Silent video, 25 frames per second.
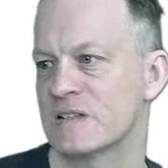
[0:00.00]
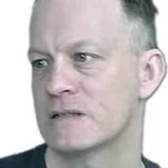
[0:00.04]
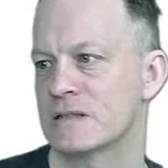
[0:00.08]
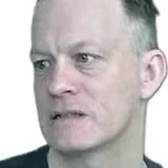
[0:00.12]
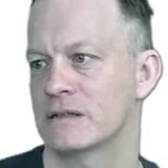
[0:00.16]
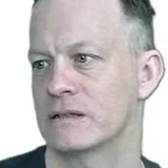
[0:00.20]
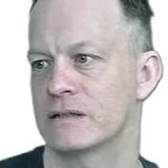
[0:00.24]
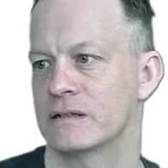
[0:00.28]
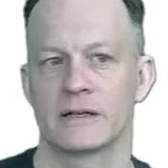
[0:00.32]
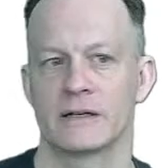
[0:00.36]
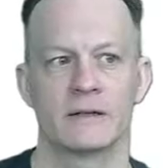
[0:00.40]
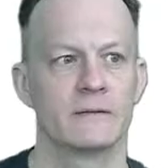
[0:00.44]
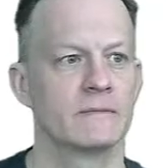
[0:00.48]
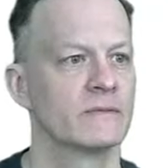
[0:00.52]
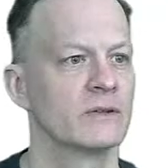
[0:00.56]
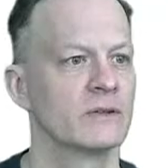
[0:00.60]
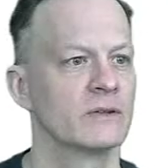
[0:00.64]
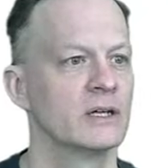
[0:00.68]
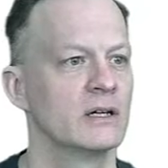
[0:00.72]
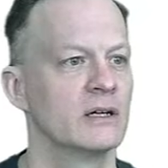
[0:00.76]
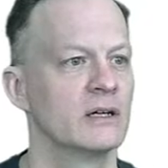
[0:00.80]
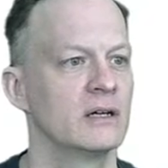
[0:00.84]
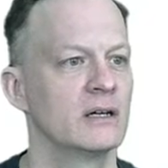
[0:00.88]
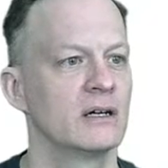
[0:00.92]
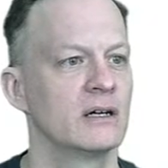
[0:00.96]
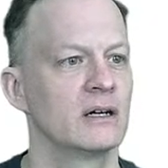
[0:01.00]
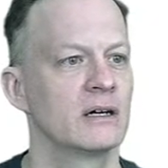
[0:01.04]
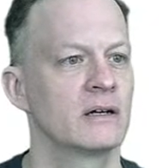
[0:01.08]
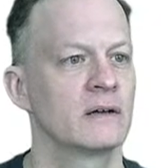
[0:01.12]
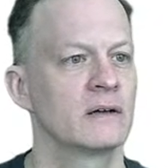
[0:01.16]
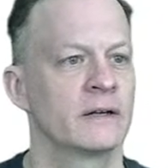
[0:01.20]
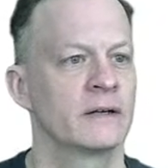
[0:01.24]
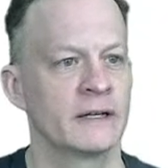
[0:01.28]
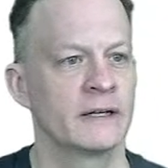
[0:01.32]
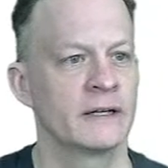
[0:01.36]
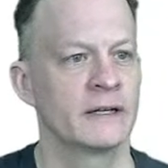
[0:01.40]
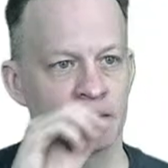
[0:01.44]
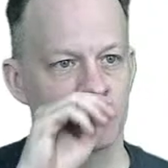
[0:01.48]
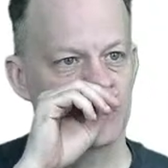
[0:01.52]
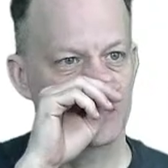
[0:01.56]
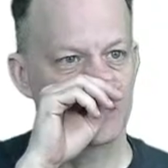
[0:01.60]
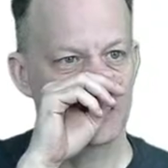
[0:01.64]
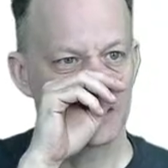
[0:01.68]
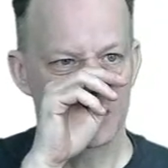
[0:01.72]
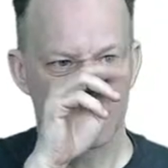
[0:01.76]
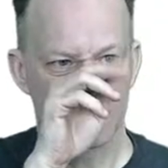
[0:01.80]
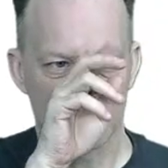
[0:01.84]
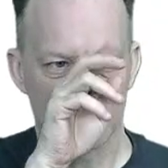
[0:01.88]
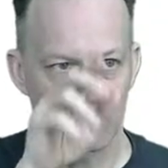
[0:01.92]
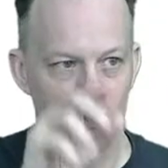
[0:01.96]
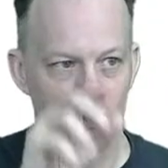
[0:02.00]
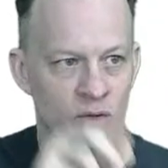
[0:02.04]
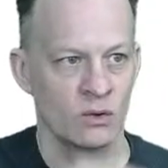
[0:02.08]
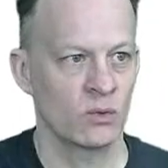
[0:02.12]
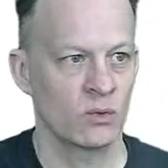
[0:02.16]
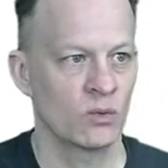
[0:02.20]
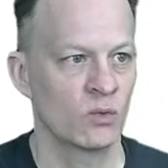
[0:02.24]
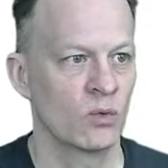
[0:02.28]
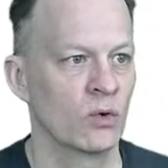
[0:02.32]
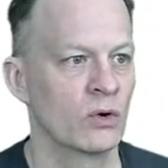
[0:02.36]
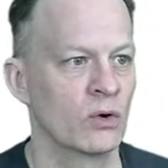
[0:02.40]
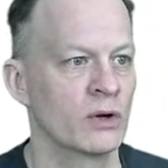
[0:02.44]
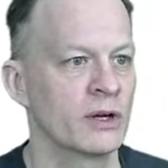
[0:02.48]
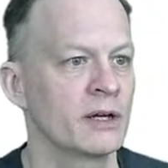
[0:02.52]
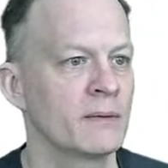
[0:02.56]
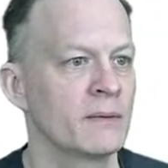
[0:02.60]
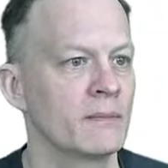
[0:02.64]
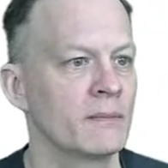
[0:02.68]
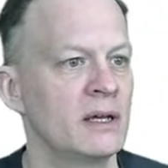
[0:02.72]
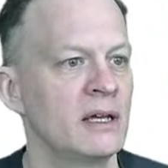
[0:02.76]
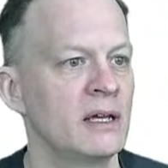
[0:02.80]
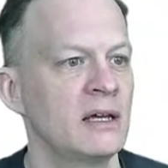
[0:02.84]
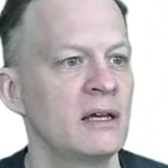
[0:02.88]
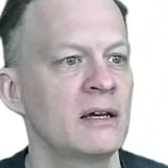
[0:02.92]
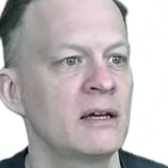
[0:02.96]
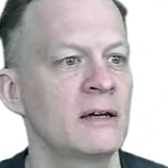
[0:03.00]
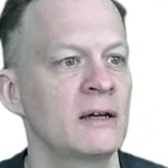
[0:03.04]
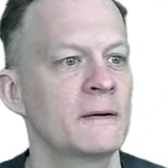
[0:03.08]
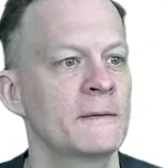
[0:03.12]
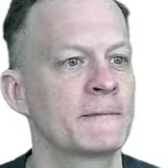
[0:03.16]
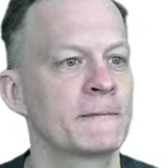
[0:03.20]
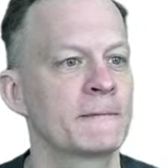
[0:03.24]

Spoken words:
Not yet. All right. So warning me.